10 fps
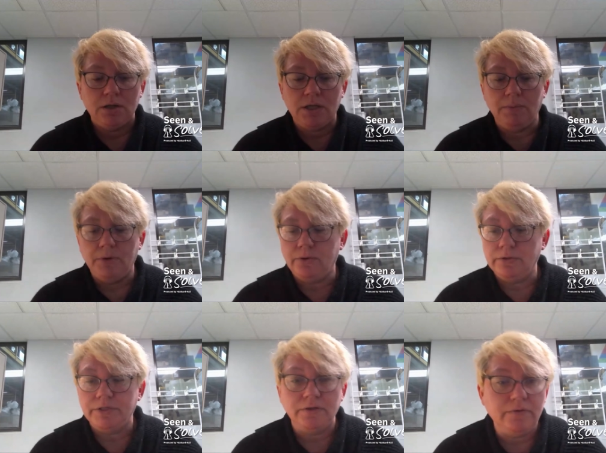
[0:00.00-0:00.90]

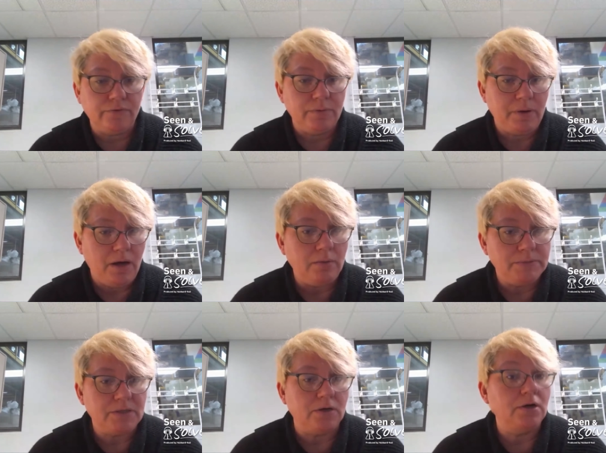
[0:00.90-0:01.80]
chemical delivery
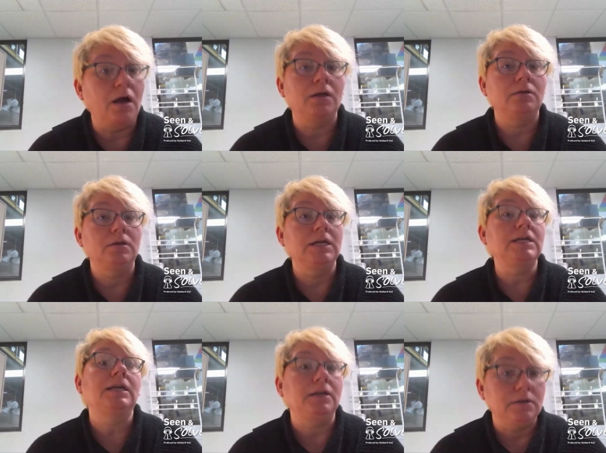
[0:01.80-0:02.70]
pumps are not
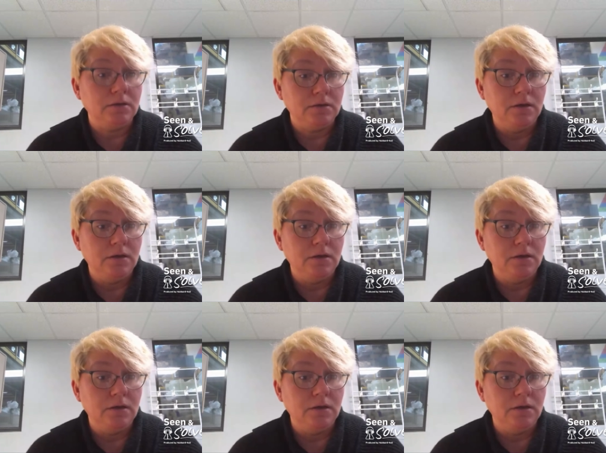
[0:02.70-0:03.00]
leaking,